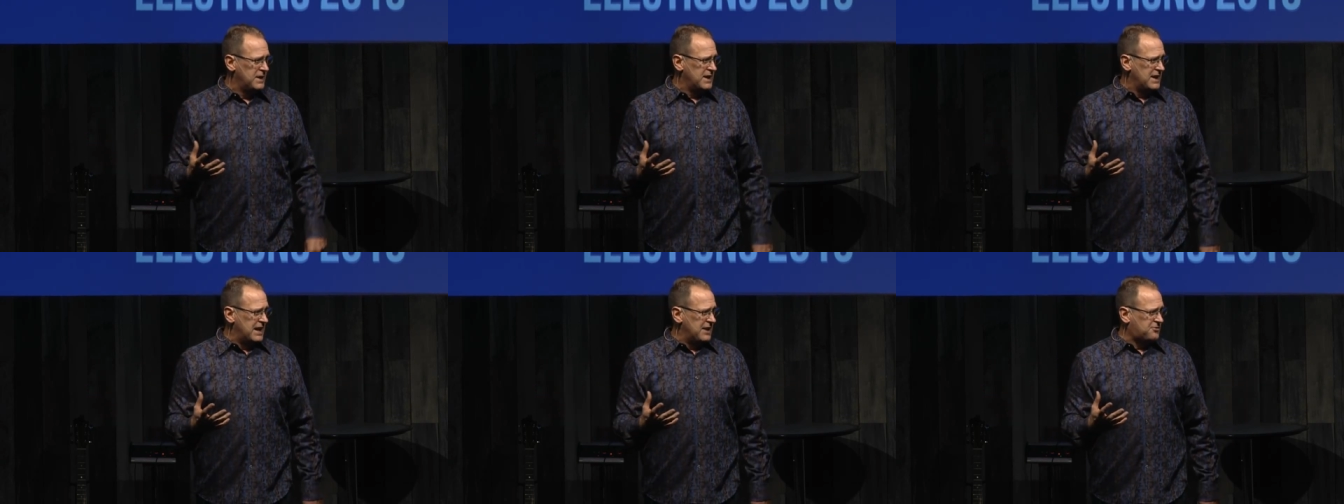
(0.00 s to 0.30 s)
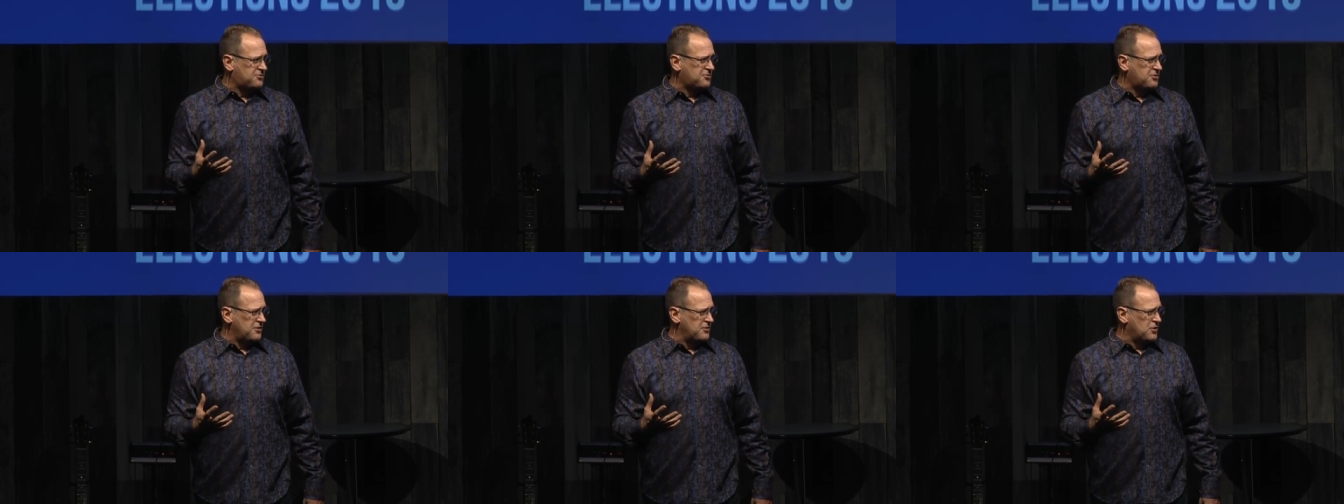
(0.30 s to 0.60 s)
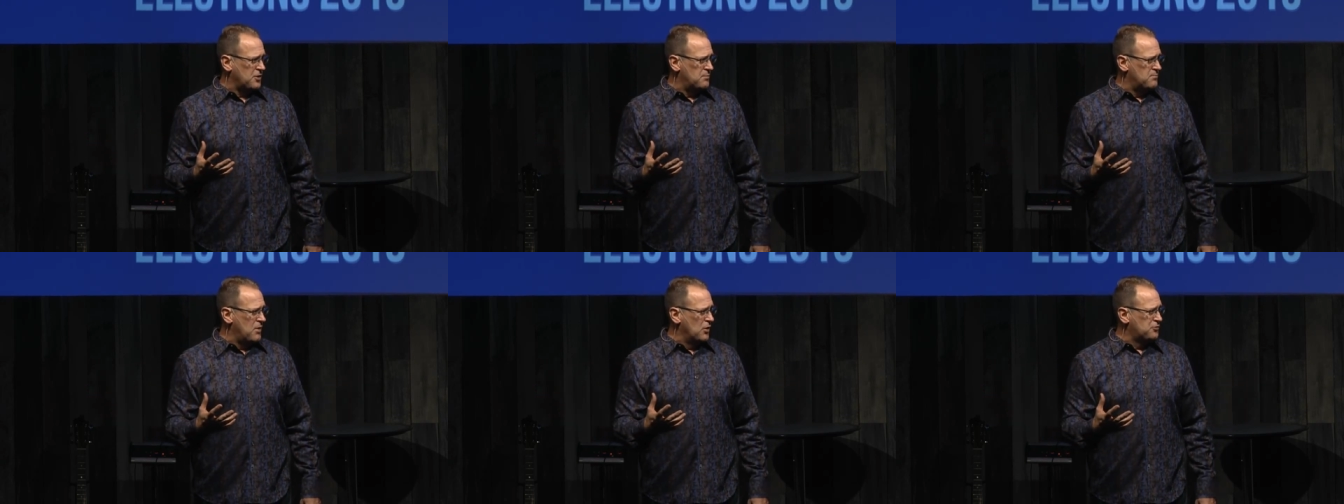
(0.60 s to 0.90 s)
It's
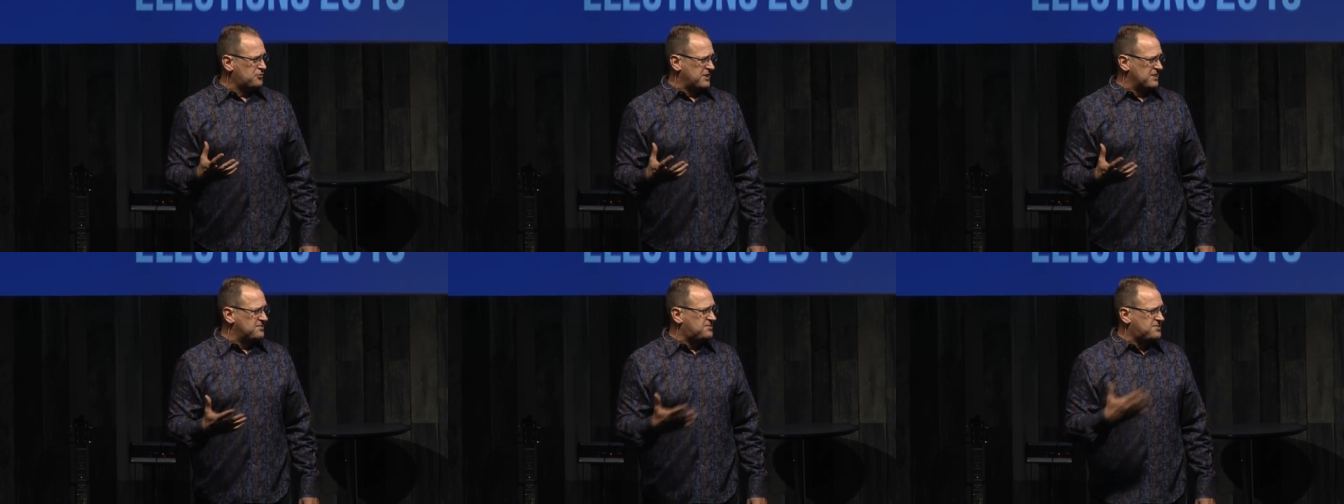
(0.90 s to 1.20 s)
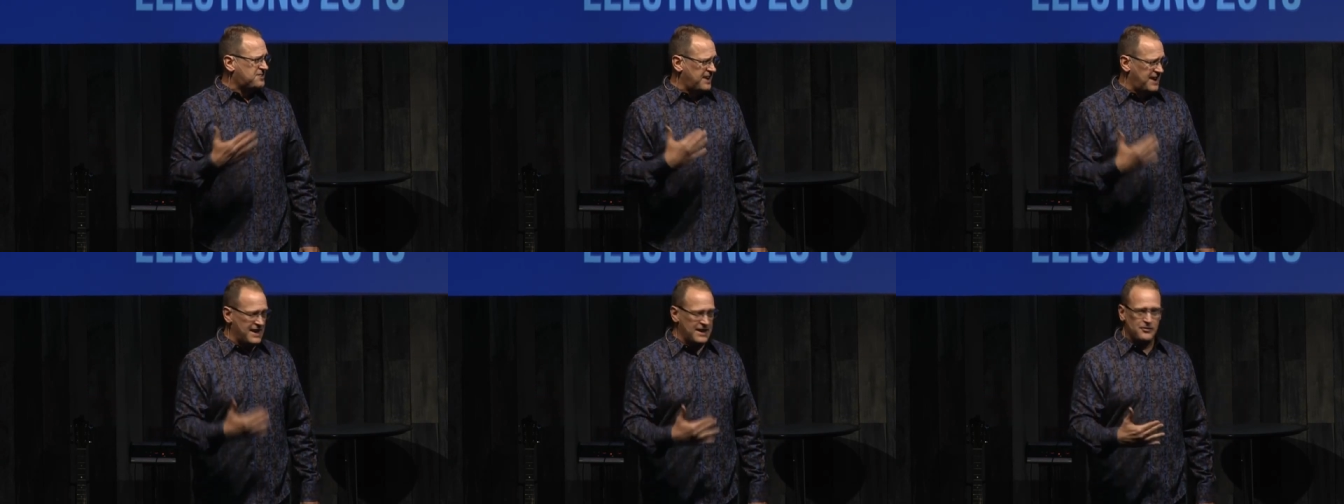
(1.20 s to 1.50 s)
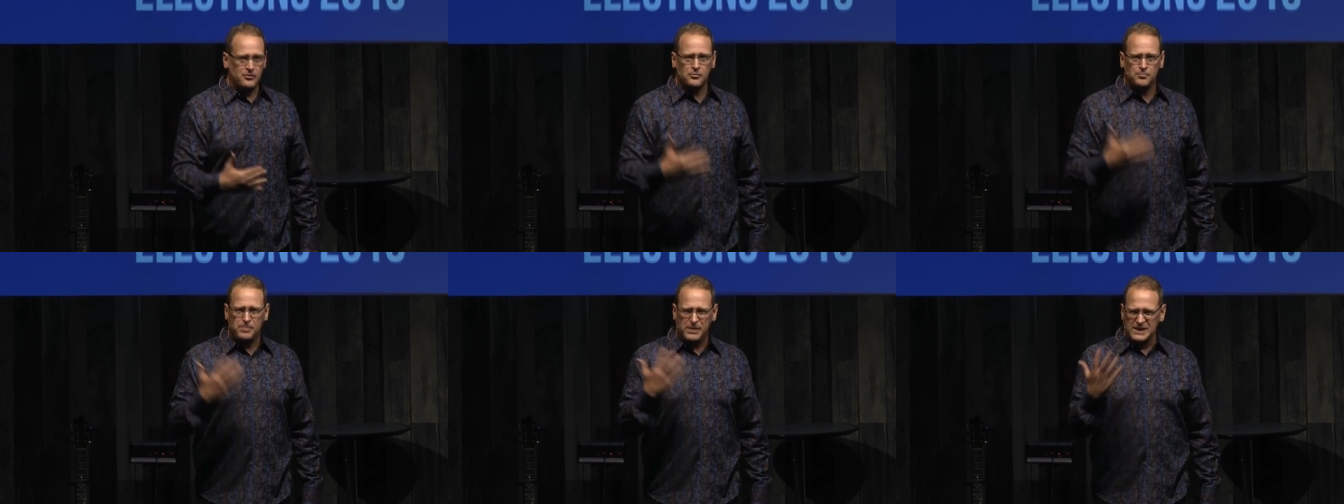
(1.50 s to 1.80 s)
the most
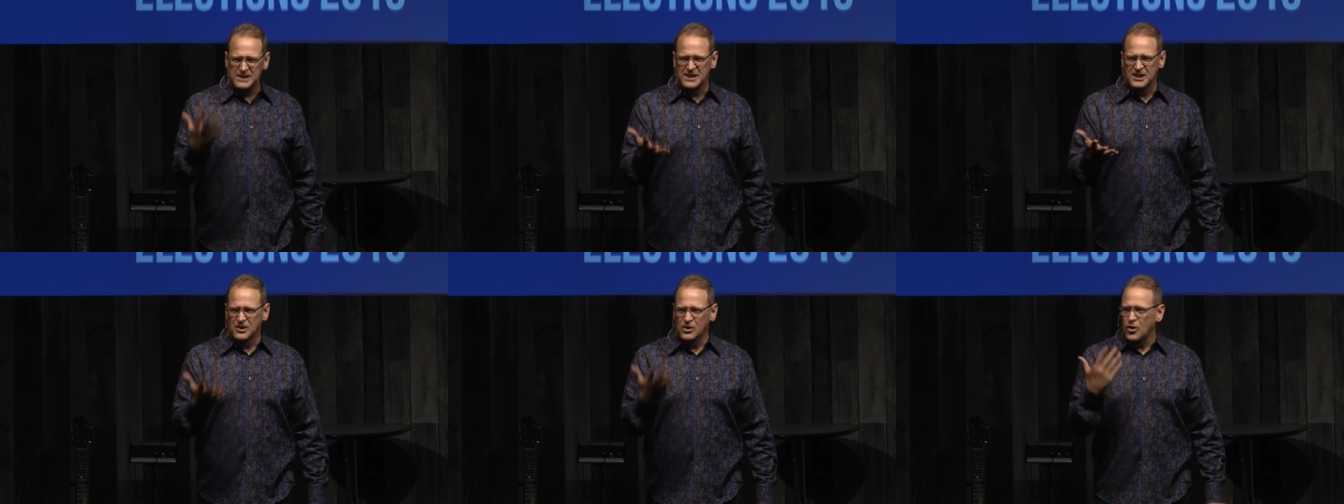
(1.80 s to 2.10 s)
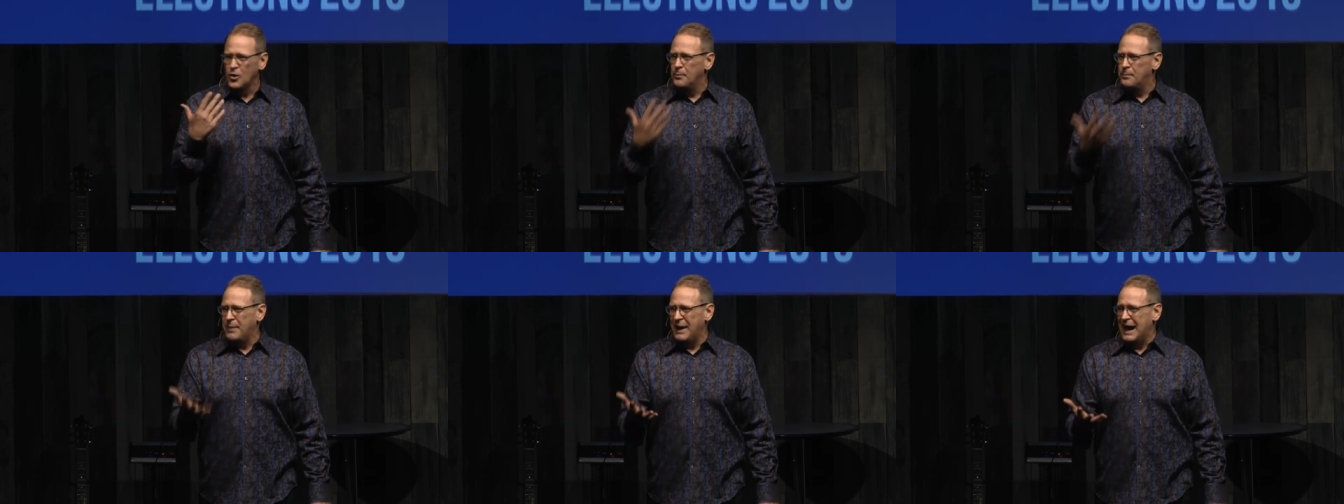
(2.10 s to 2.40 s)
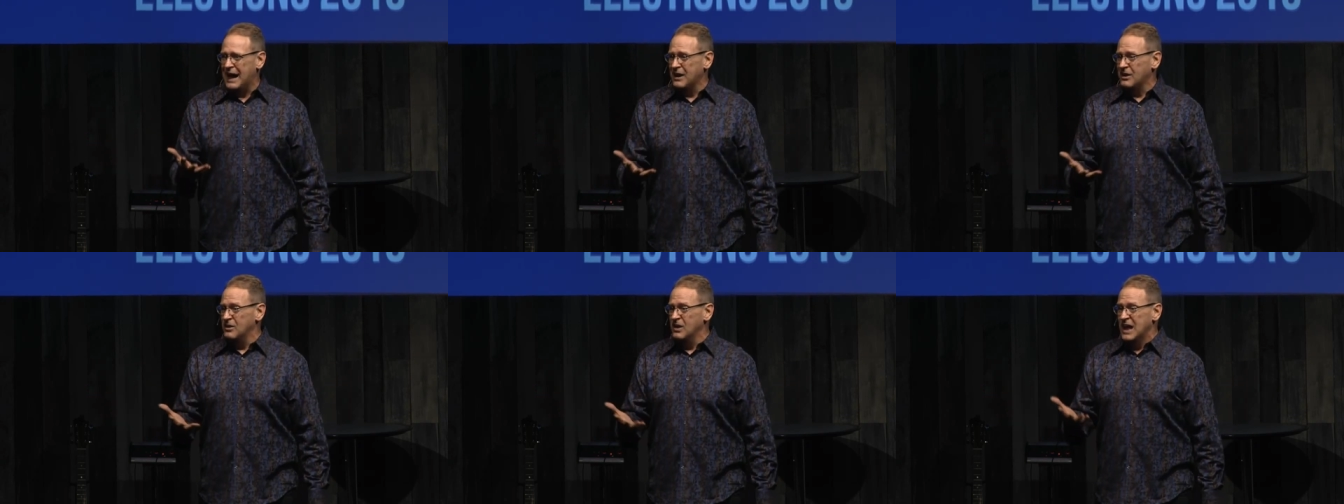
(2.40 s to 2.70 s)
intense political
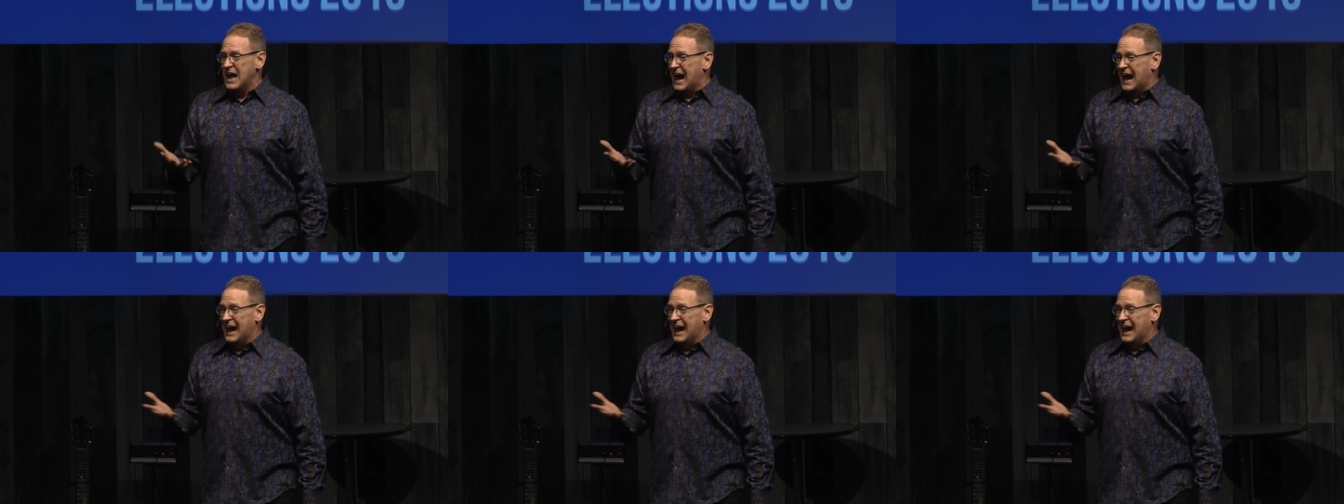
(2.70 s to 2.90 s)
battle